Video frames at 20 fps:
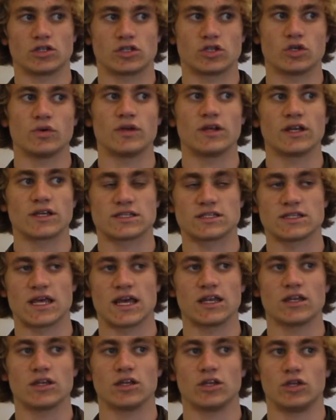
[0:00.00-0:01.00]
to an
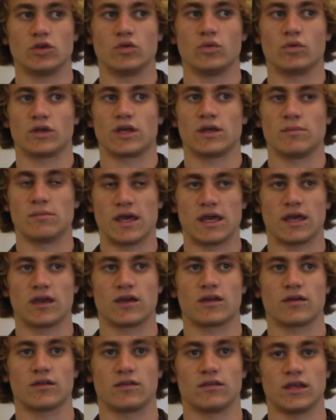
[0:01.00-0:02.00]
extent, you can
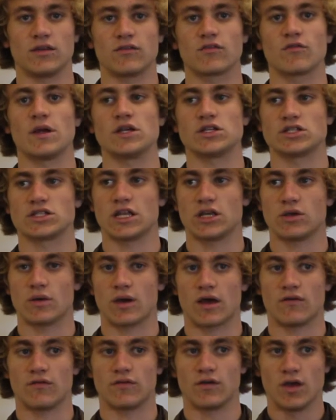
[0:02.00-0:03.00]
make the information that you
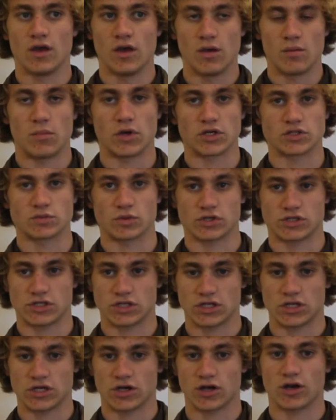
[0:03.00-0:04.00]
have much more
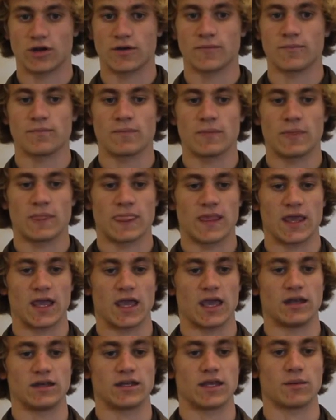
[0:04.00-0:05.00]
secure
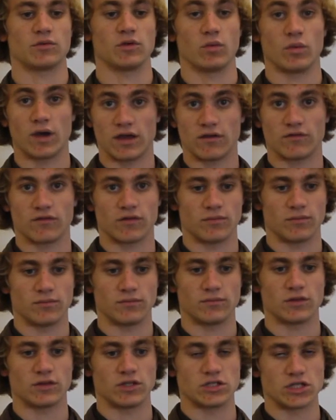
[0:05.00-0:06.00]
and kept away
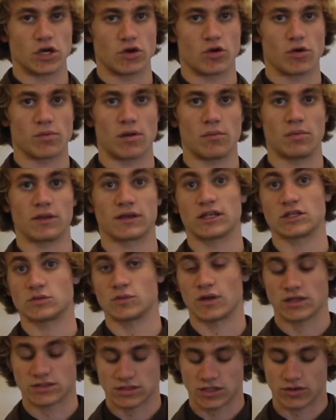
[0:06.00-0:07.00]
from the general public as
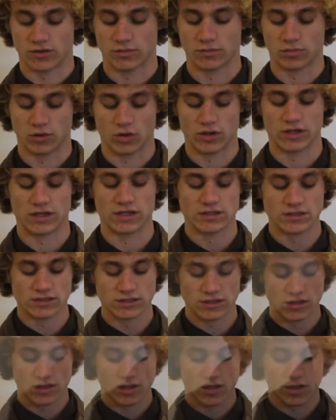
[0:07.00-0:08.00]
well as other employees.